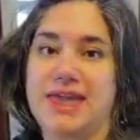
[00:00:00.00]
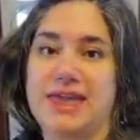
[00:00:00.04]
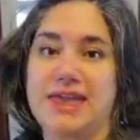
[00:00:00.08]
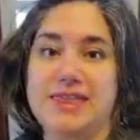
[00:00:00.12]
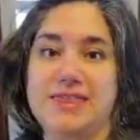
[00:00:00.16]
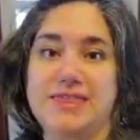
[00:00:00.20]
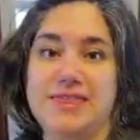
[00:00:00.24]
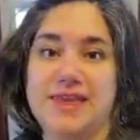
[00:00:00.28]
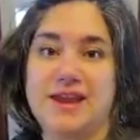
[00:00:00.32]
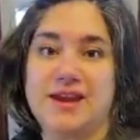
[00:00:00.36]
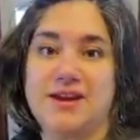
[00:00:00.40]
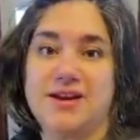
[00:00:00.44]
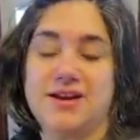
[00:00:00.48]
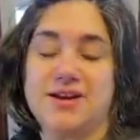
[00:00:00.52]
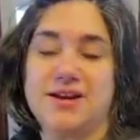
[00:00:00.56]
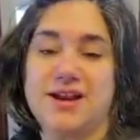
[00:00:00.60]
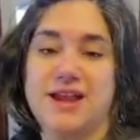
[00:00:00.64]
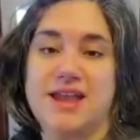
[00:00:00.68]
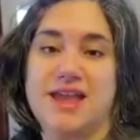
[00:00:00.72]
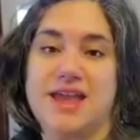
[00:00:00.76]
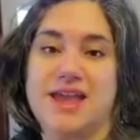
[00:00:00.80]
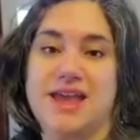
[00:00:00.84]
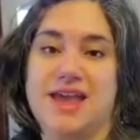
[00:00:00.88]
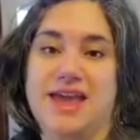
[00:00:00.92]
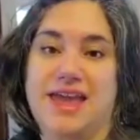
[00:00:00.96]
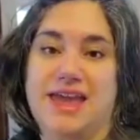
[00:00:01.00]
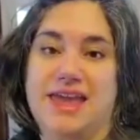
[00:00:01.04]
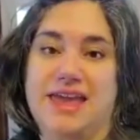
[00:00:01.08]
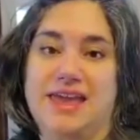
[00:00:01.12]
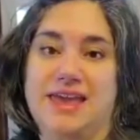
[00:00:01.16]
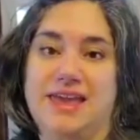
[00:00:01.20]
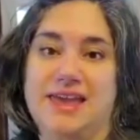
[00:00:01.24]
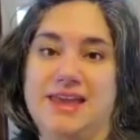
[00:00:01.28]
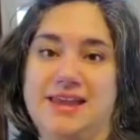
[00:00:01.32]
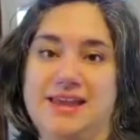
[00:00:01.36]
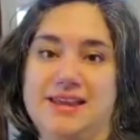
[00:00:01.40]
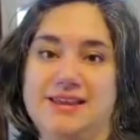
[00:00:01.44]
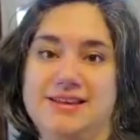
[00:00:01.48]
Hang in there,
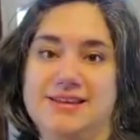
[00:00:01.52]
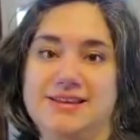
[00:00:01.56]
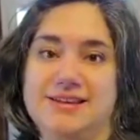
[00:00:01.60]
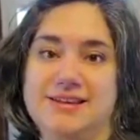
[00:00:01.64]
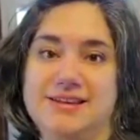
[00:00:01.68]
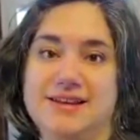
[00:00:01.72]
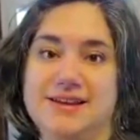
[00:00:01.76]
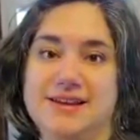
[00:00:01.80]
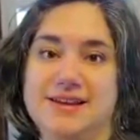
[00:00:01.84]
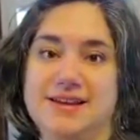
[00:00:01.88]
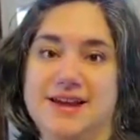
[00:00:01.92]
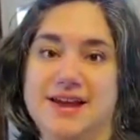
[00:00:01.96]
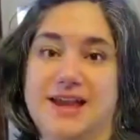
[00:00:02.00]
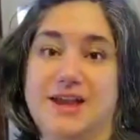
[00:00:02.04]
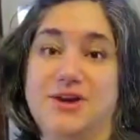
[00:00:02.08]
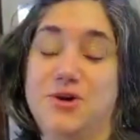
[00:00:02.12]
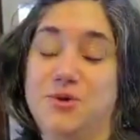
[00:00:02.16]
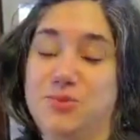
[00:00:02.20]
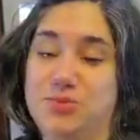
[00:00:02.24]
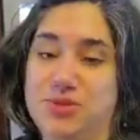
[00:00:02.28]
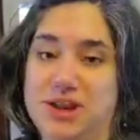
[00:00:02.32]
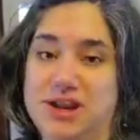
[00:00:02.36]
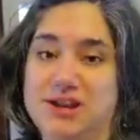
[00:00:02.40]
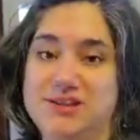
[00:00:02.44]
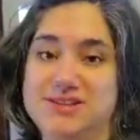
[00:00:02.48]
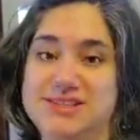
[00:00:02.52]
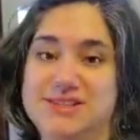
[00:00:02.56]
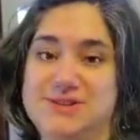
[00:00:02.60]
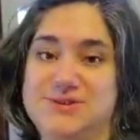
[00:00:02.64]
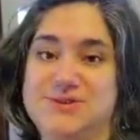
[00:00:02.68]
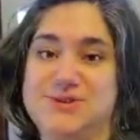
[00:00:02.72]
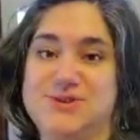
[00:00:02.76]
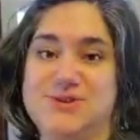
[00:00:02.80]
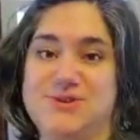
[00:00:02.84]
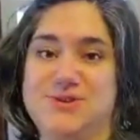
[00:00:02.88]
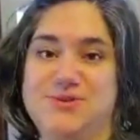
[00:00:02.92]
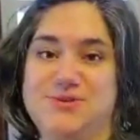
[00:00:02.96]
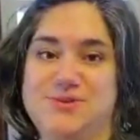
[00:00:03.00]
and I hope that I'll see
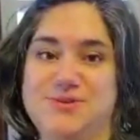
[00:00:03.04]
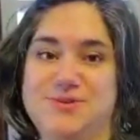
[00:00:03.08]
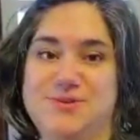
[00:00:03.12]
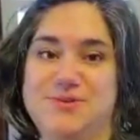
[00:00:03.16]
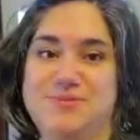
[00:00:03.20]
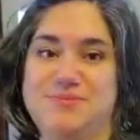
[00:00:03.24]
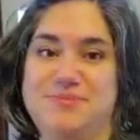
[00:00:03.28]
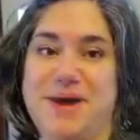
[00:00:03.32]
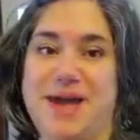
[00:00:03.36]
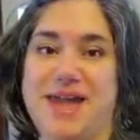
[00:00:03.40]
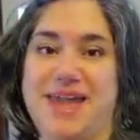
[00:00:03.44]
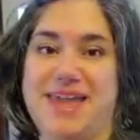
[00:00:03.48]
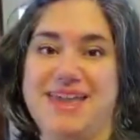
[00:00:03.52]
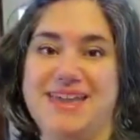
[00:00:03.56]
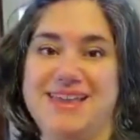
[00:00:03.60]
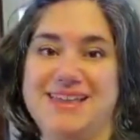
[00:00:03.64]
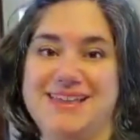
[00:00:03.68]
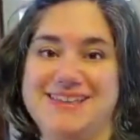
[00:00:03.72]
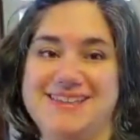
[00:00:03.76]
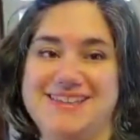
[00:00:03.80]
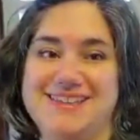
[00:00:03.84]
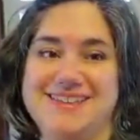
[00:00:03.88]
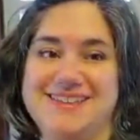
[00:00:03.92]
you soon. Bye.